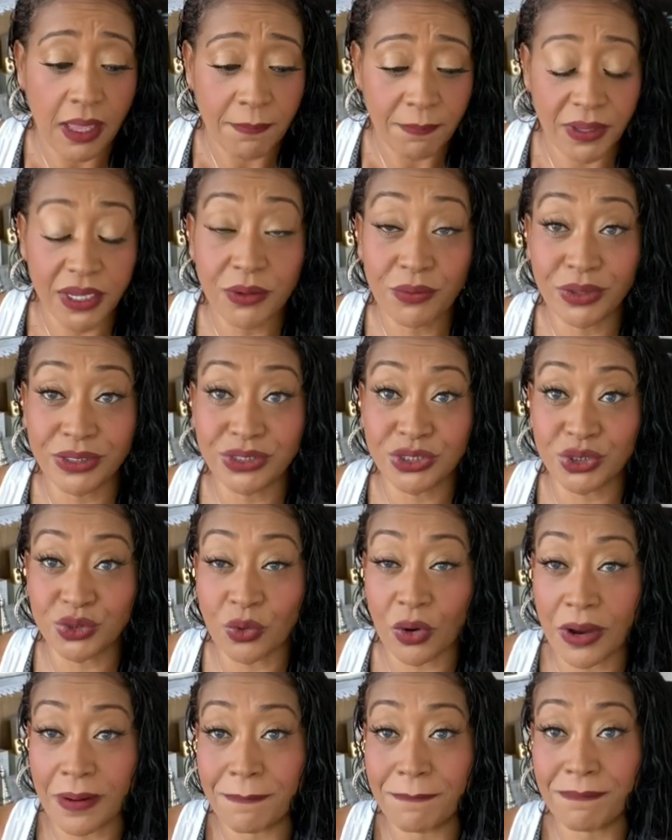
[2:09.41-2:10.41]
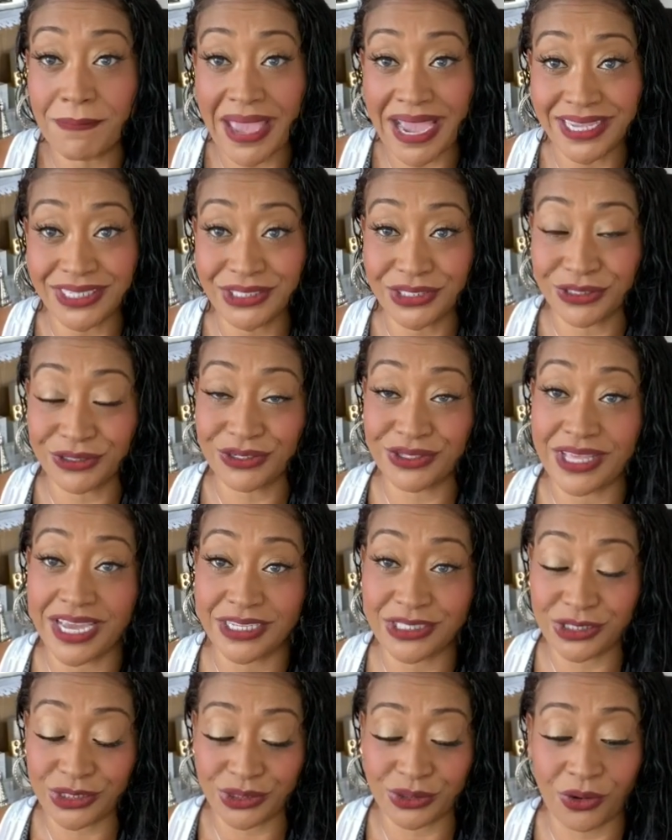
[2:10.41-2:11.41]
Pick one store, master
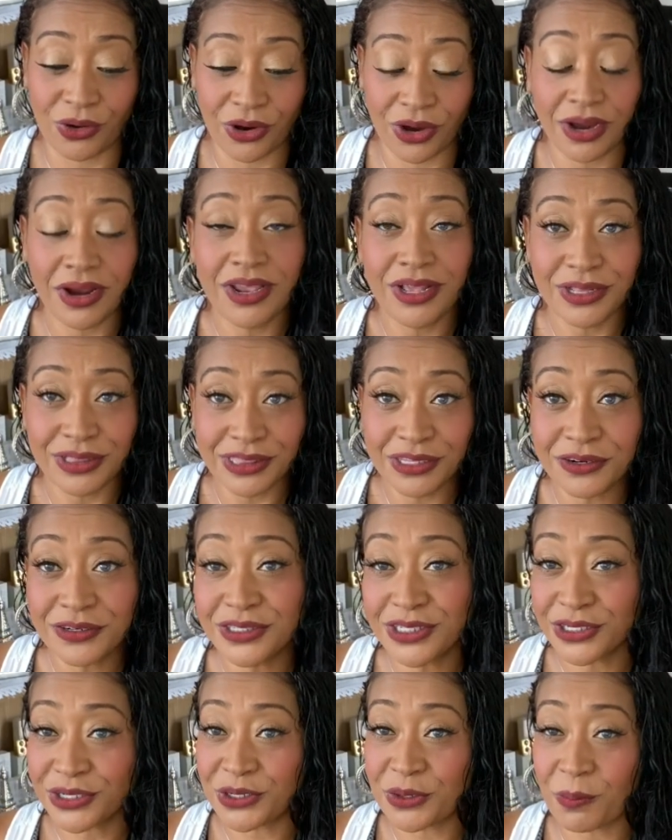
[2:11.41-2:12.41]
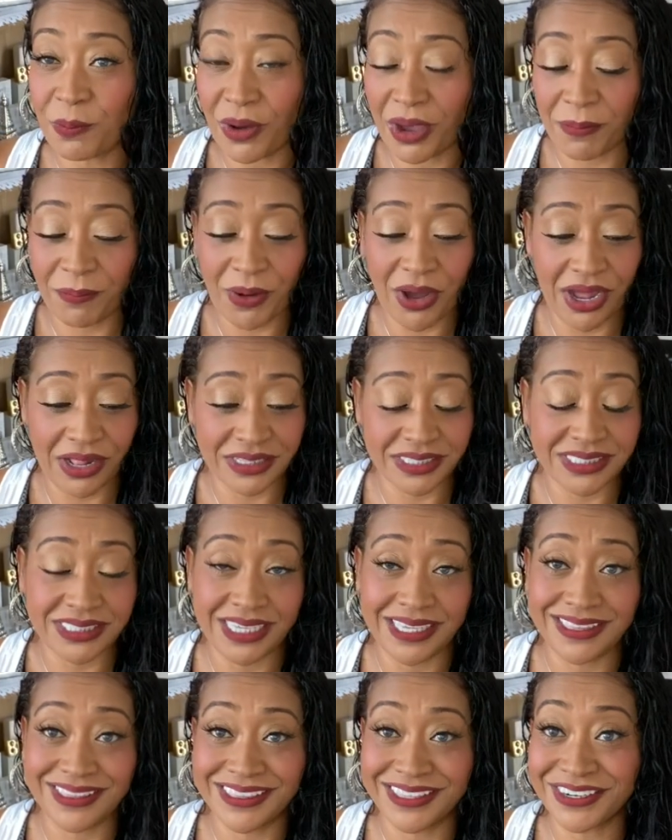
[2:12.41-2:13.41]
that store, learn the coupon
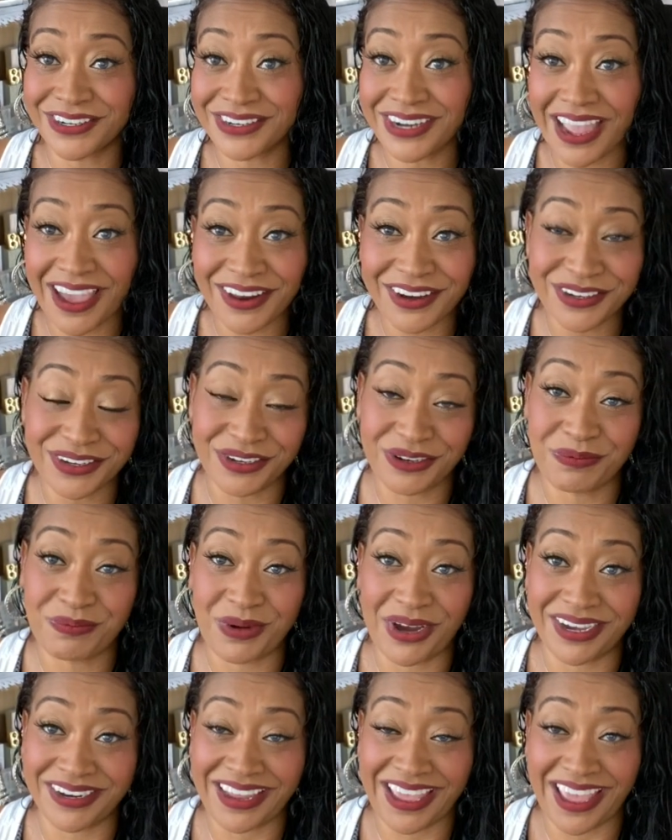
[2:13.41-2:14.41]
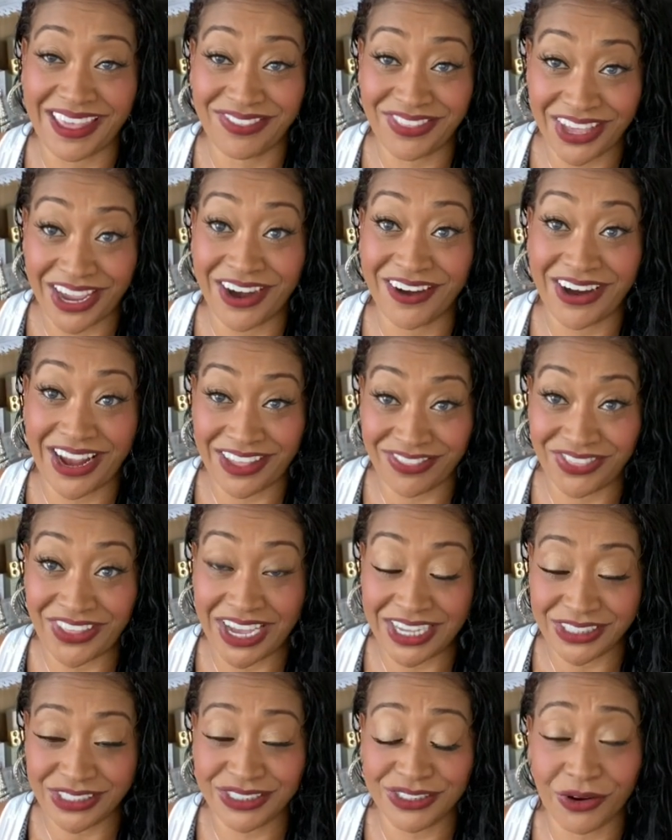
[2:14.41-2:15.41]
policy, learn how to coupon there at
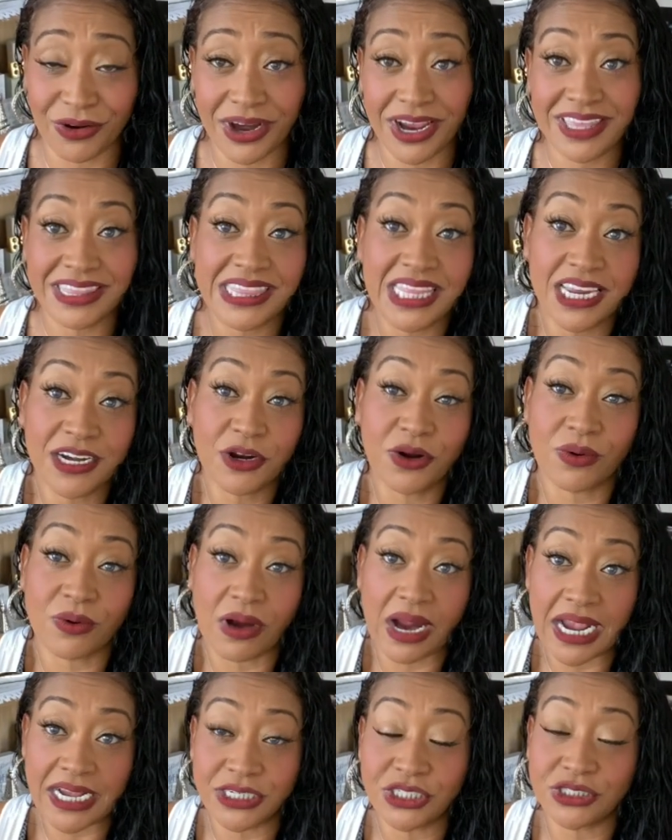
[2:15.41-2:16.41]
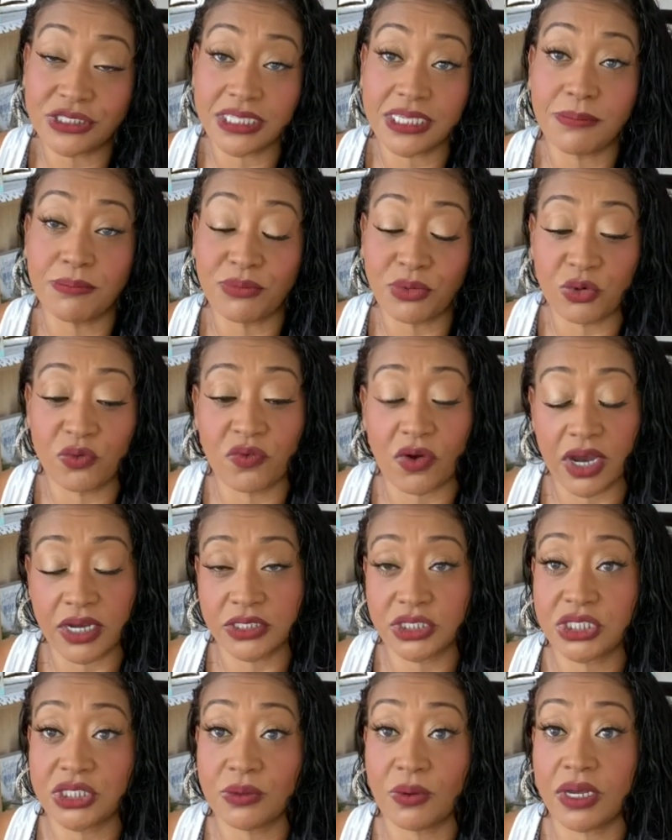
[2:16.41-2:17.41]
that store, and then gradually move
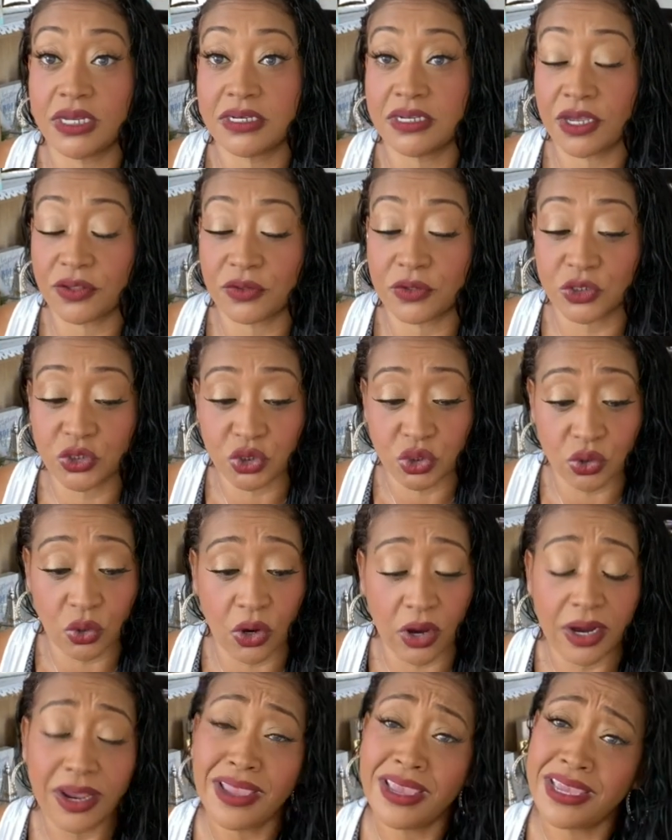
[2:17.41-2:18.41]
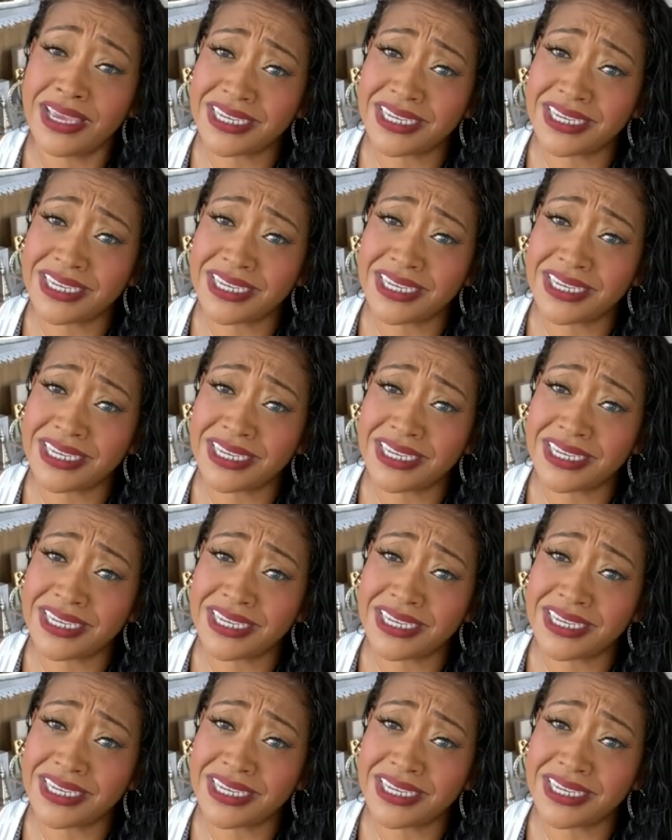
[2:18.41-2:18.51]
on to another store.